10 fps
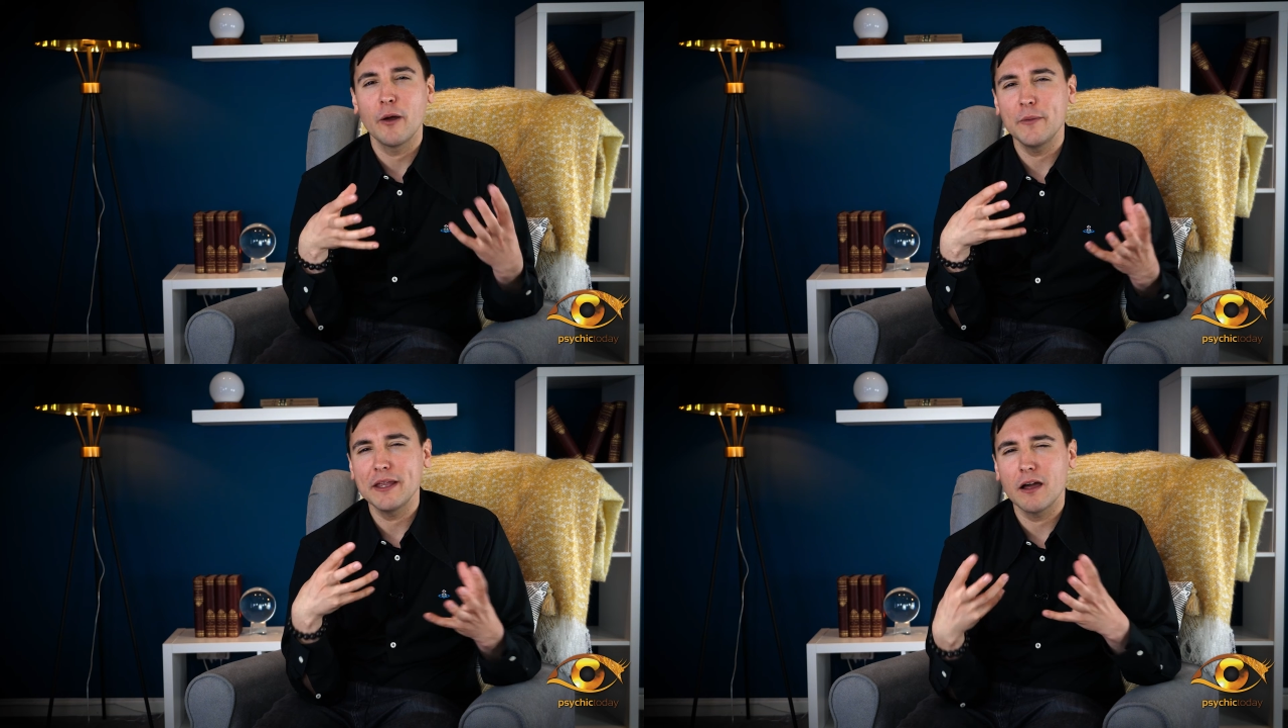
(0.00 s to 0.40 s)

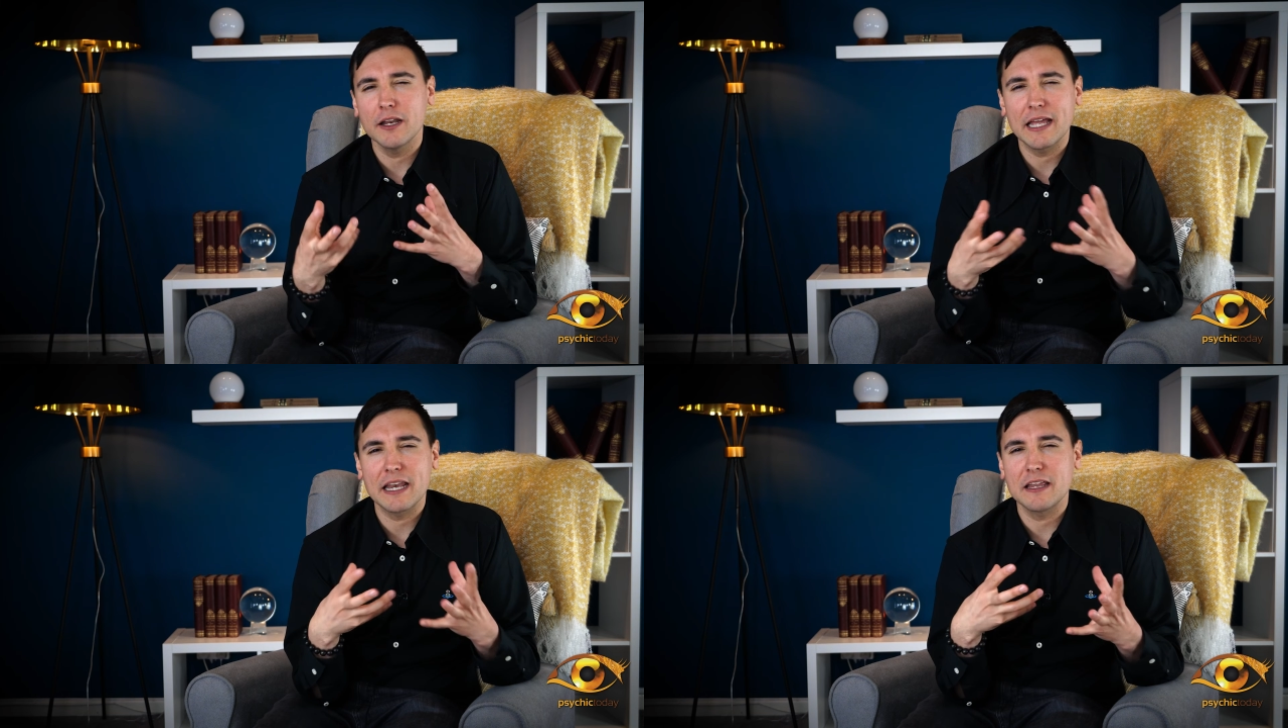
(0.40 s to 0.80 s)
and we
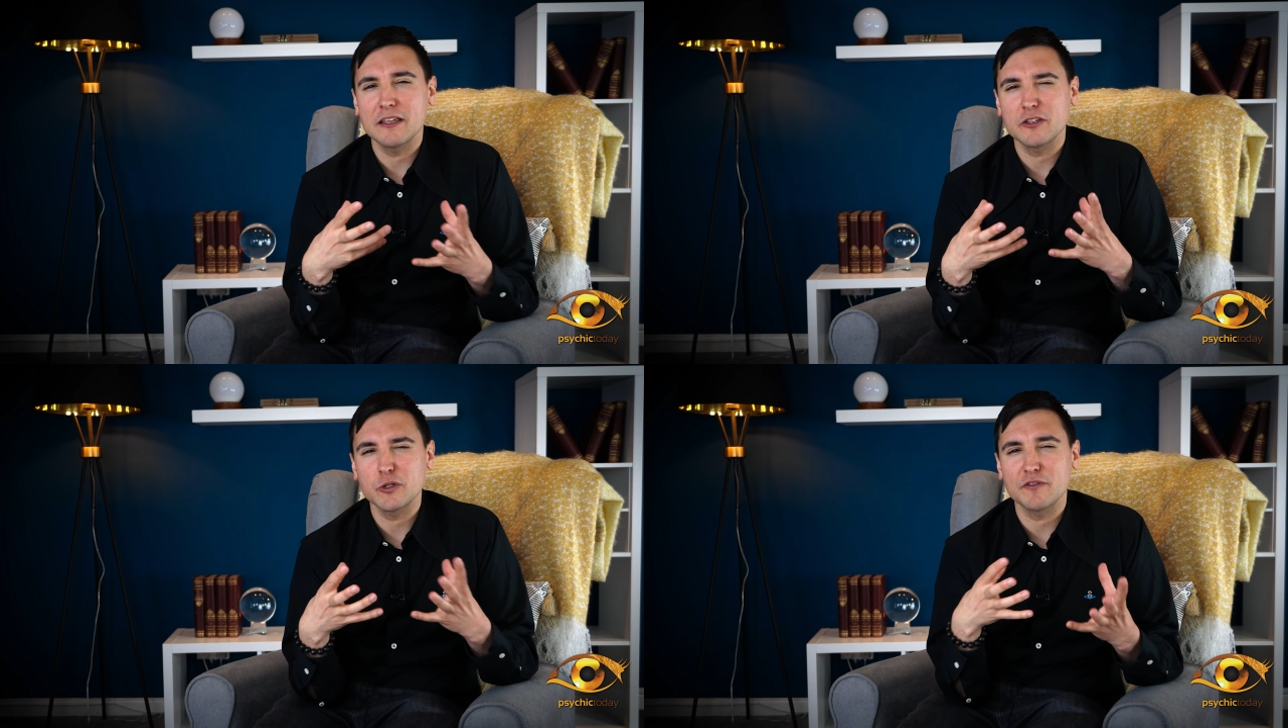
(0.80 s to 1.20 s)
kind of get
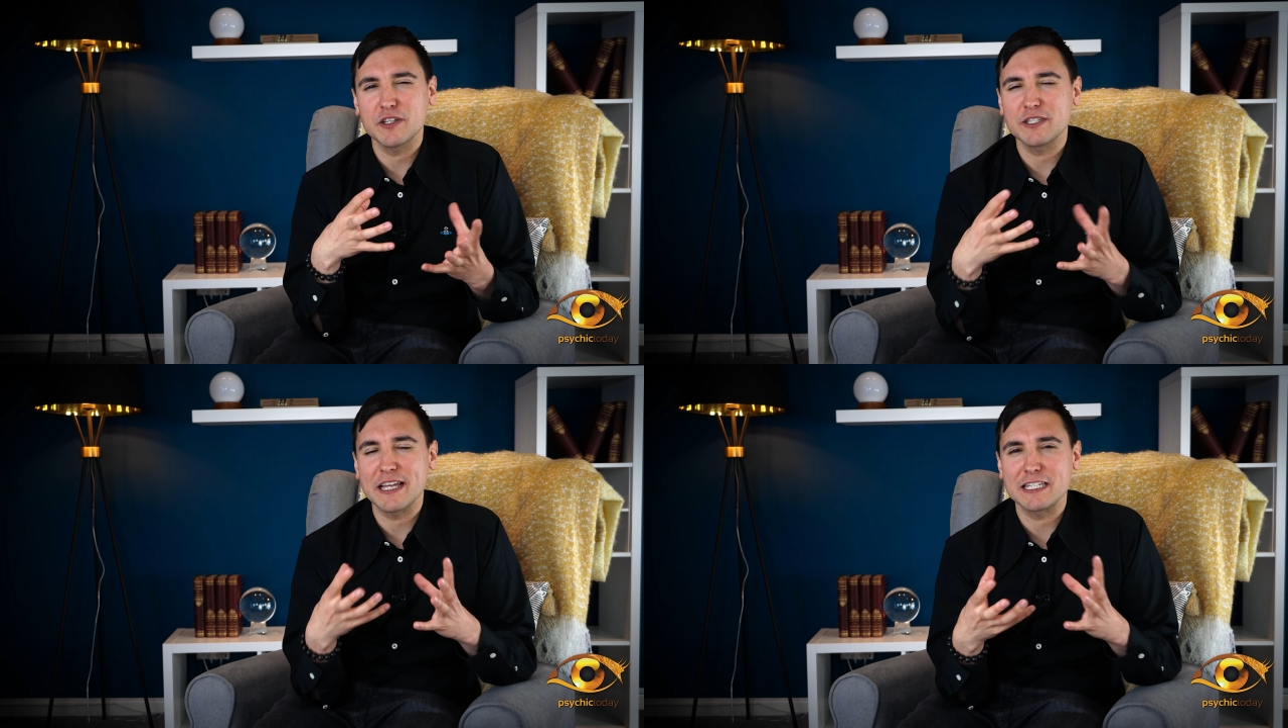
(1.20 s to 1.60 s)
a sort of
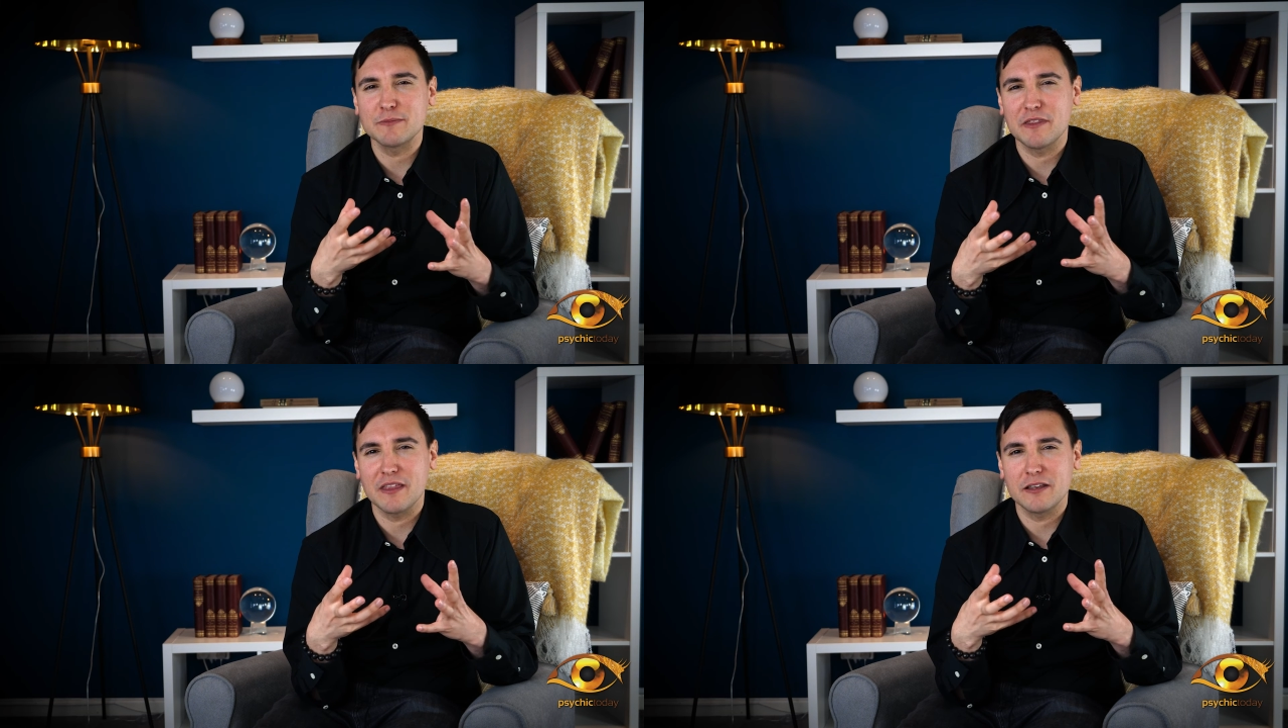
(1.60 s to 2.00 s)
an
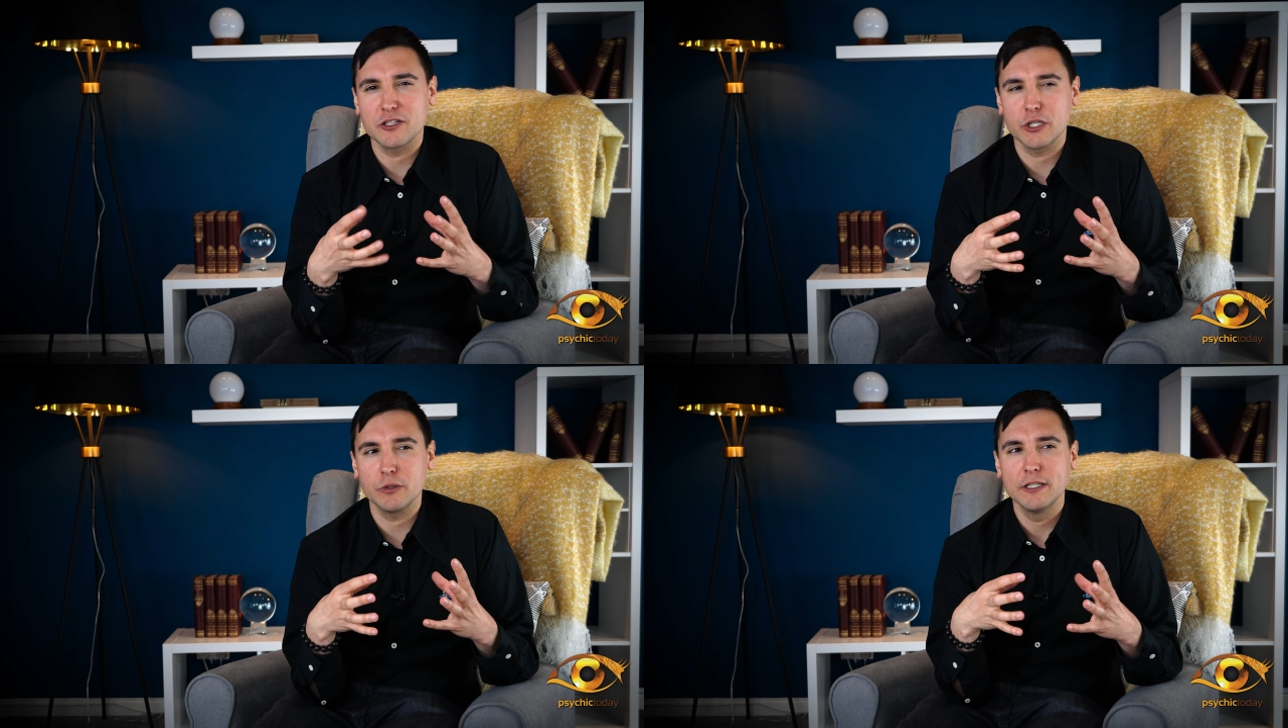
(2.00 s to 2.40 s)
assessment then
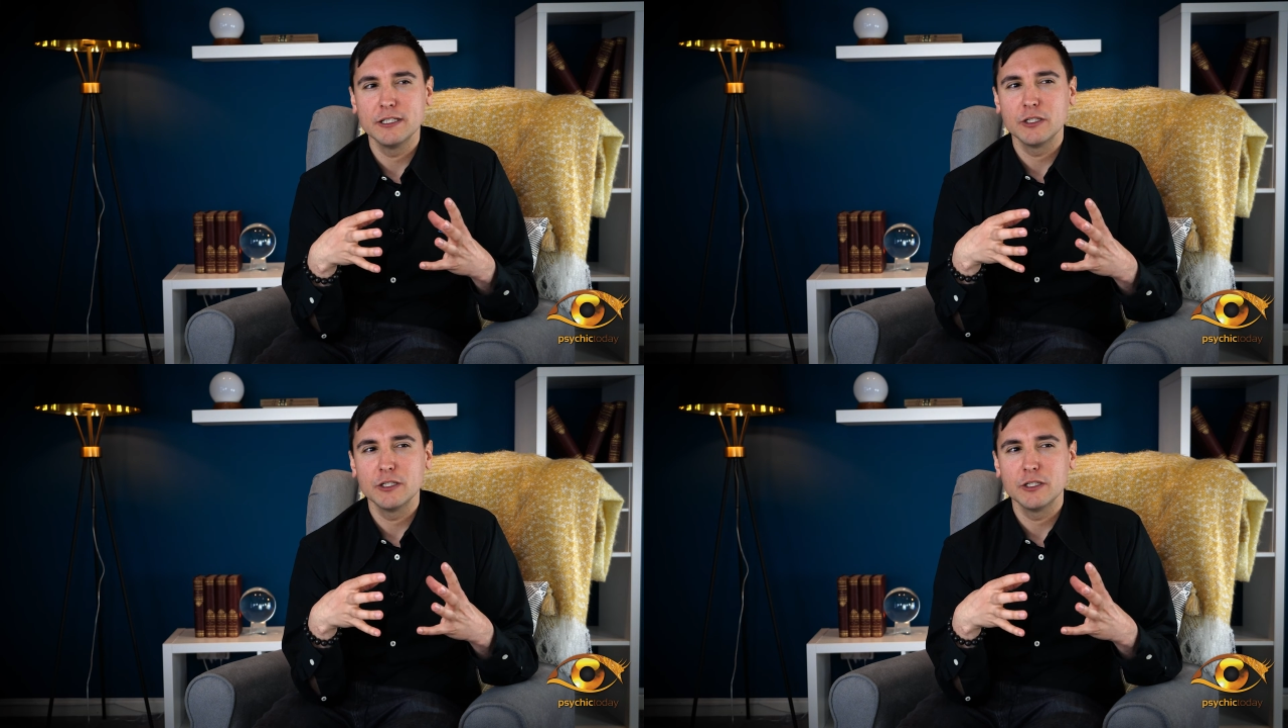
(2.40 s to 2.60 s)
to